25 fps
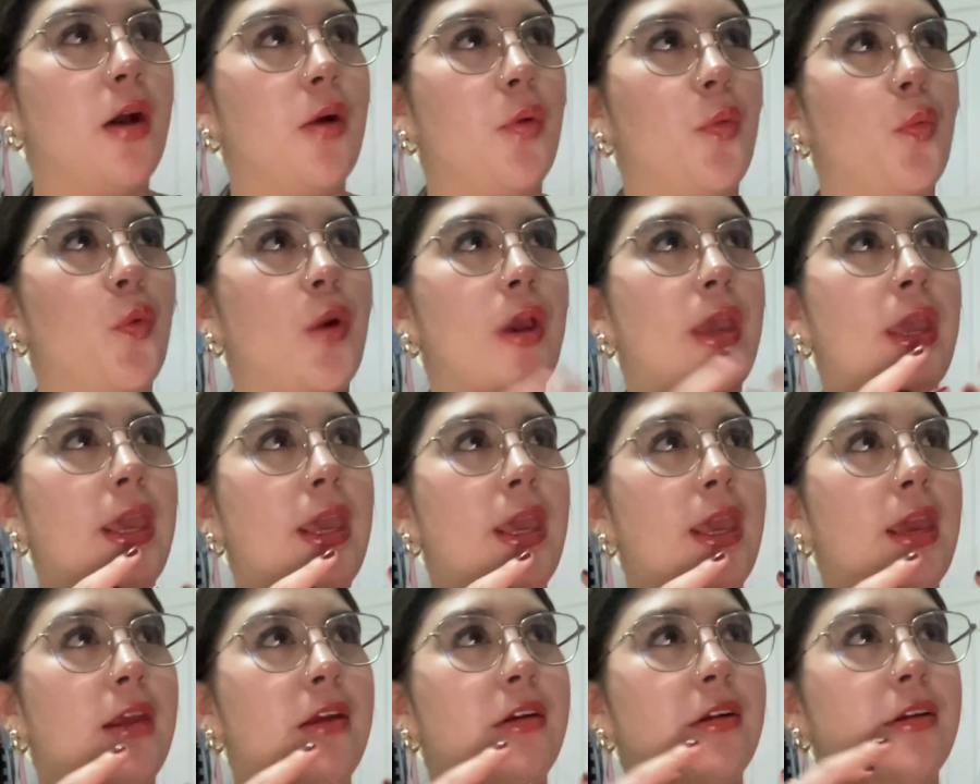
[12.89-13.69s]

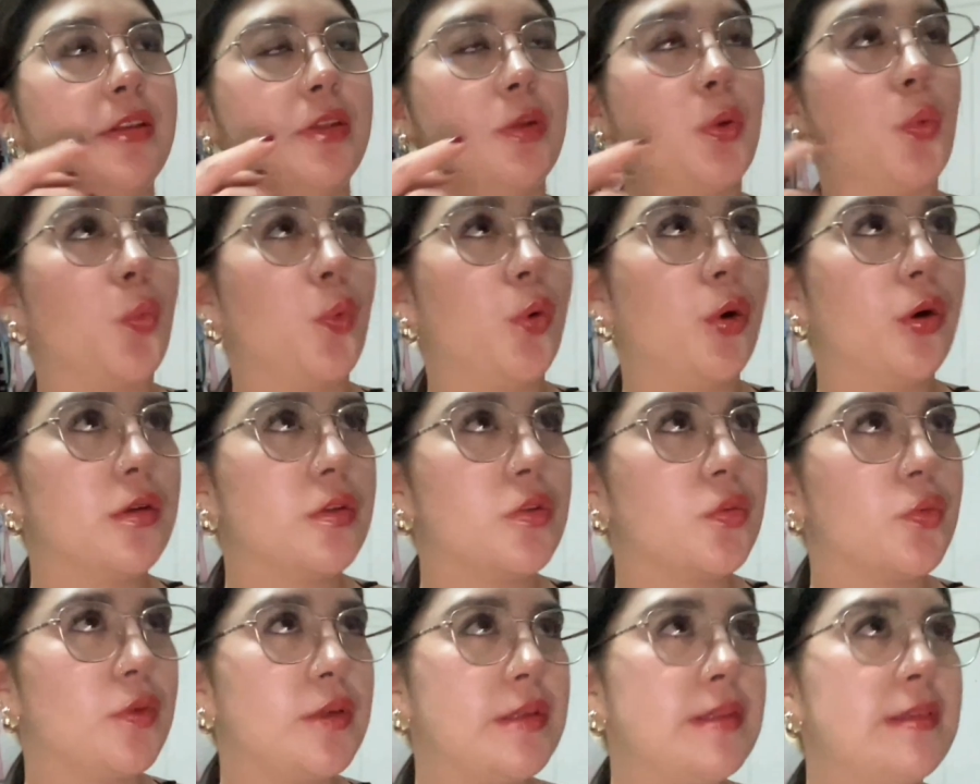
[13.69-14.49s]
where the
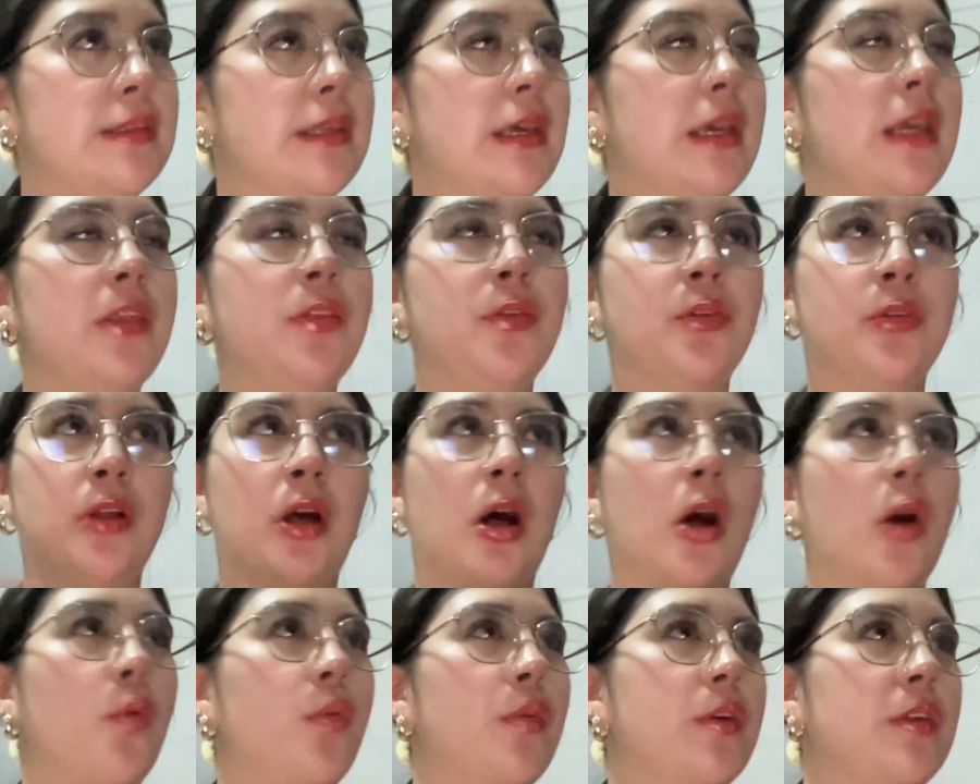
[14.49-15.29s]
words we say don't
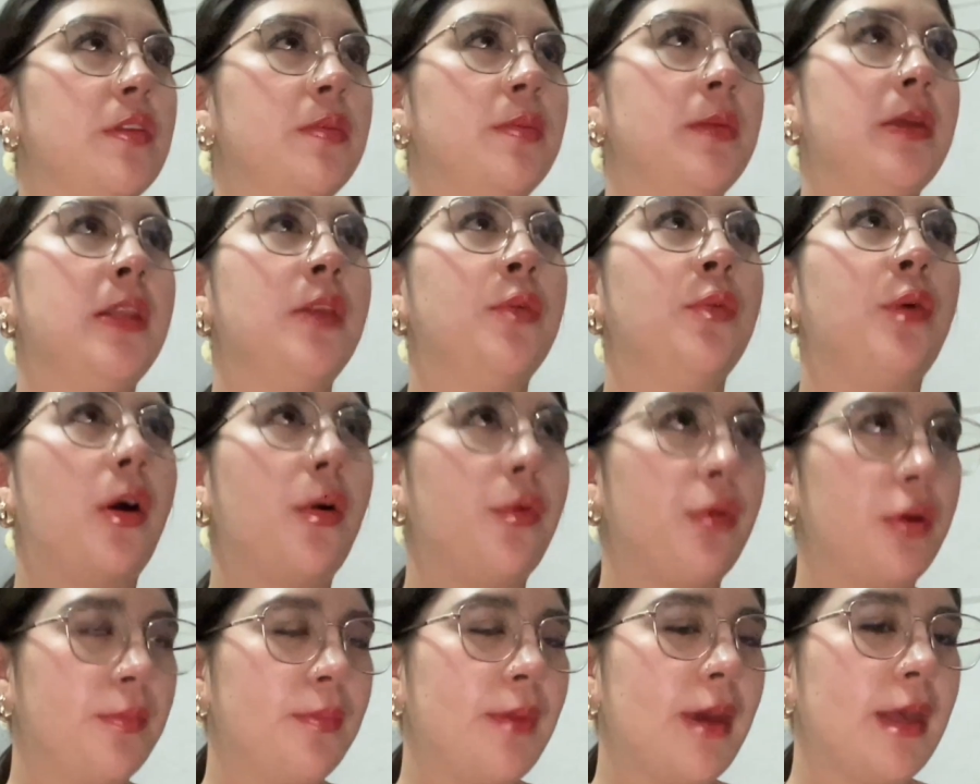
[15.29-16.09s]
always mean what
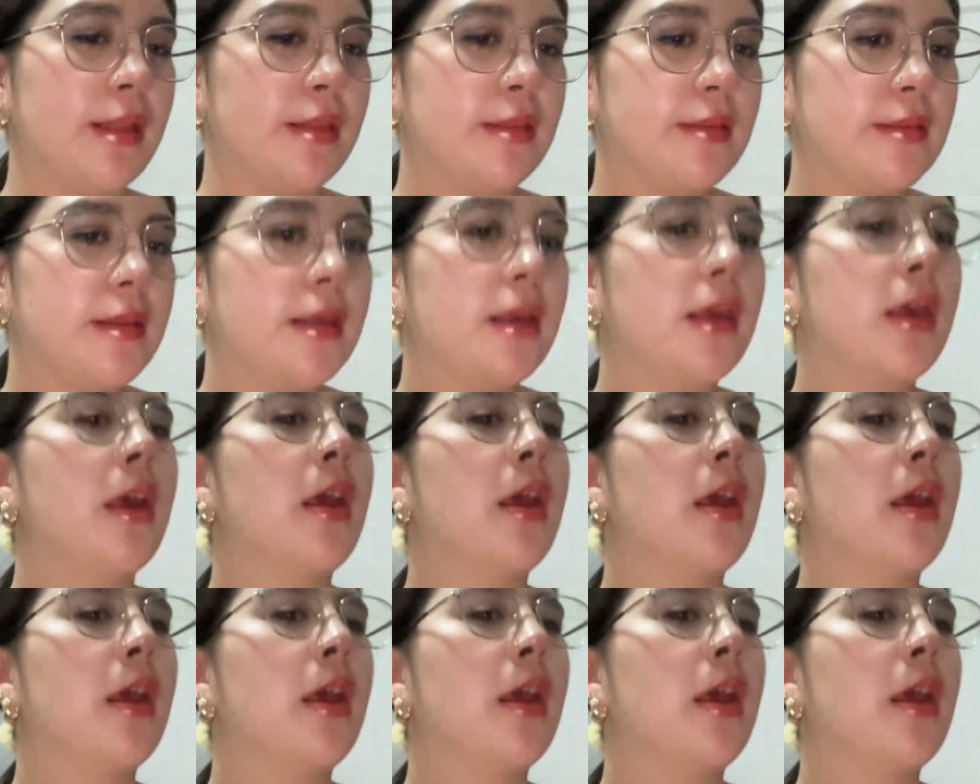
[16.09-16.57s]
we meant.